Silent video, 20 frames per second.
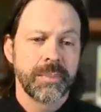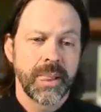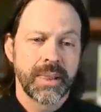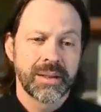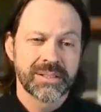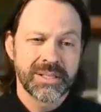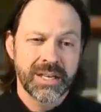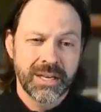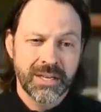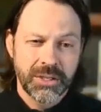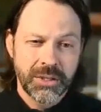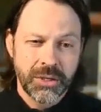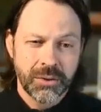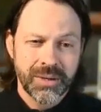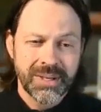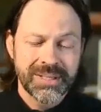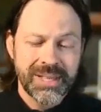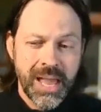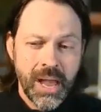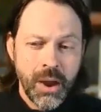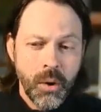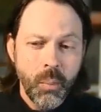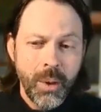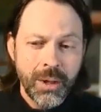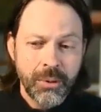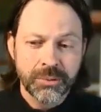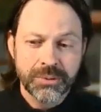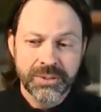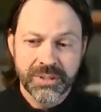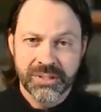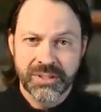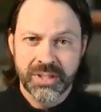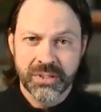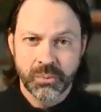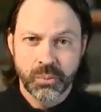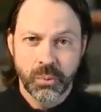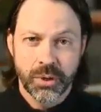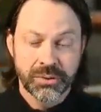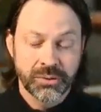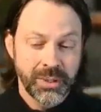I was kind of curious, how well does
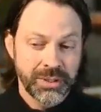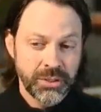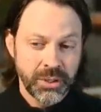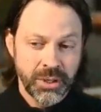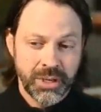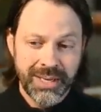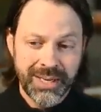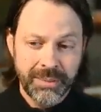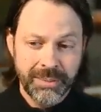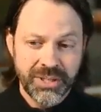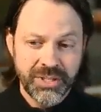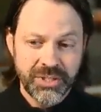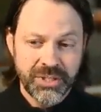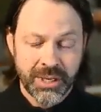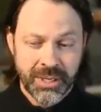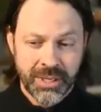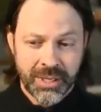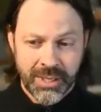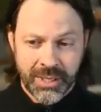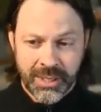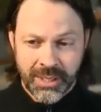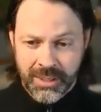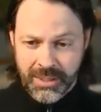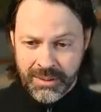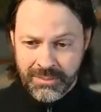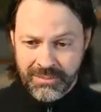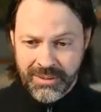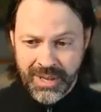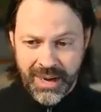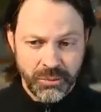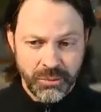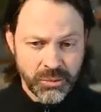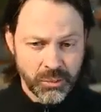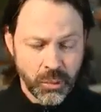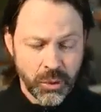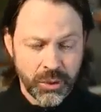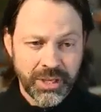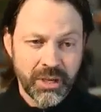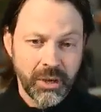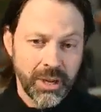this work? So I took an image that I was
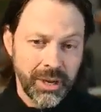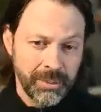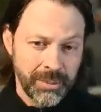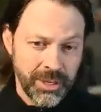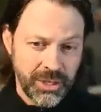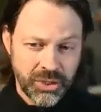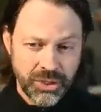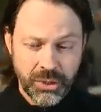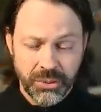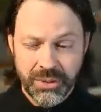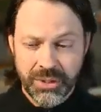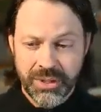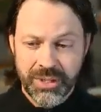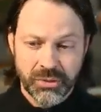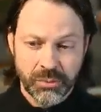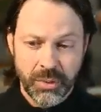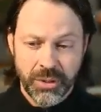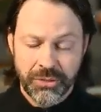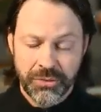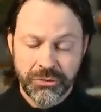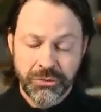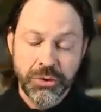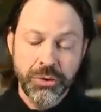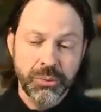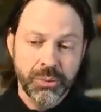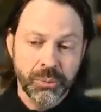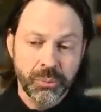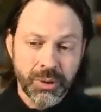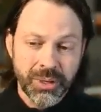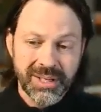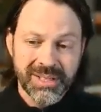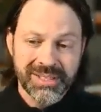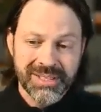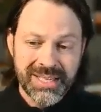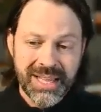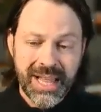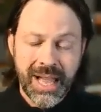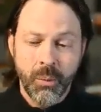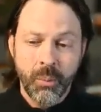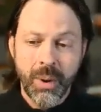working on. I'm going to show you this with two, and we're going to
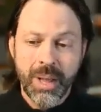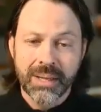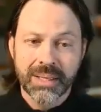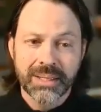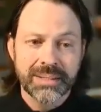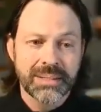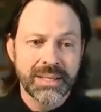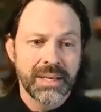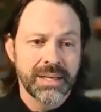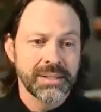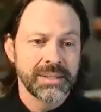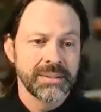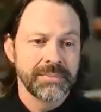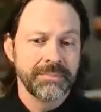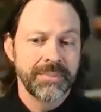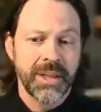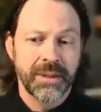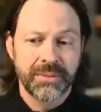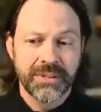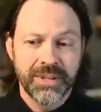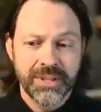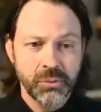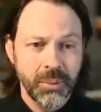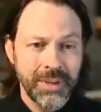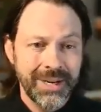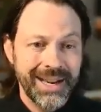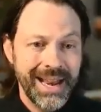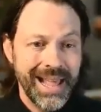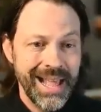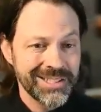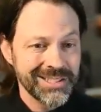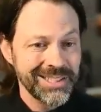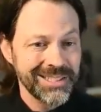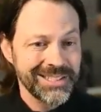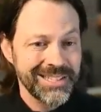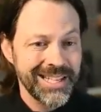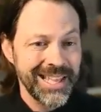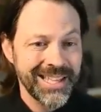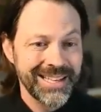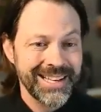see how well it does. Now, this one, it actually
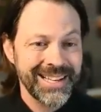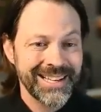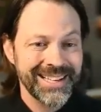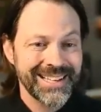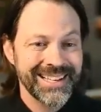did.